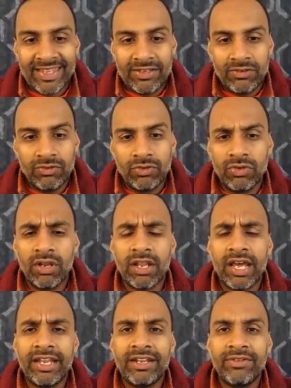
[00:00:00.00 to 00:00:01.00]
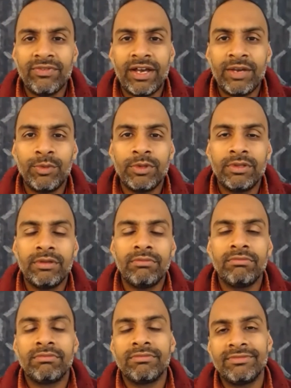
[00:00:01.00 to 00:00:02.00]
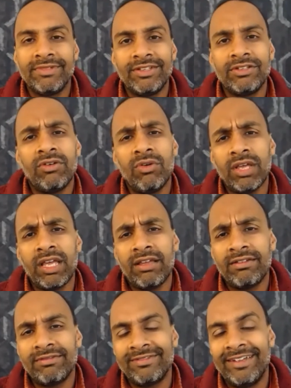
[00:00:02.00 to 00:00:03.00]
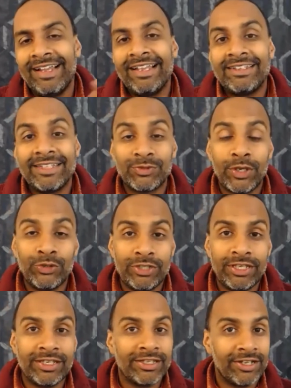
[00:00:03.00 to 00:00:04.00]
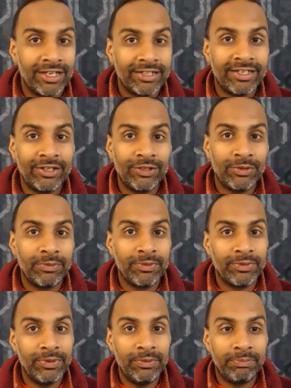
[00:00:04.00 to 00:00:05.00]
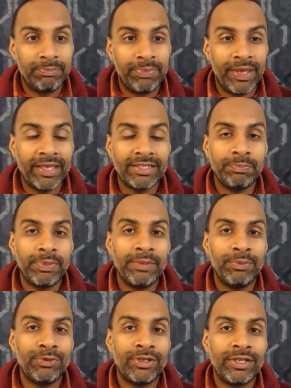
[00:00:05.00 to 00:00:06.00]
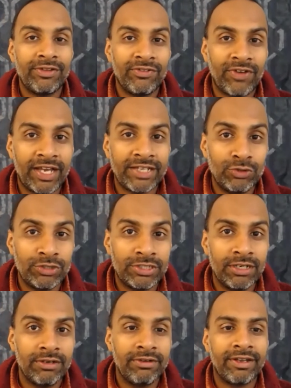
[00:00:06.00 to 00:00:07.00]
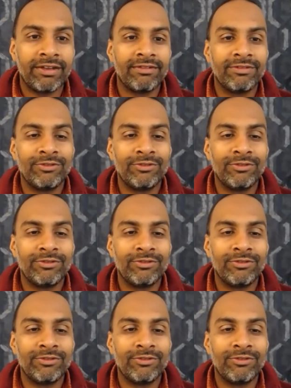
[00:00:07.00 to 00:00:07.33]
You're not identified with them, then okay. That's why you see, I tell you, the best people to give advice to children,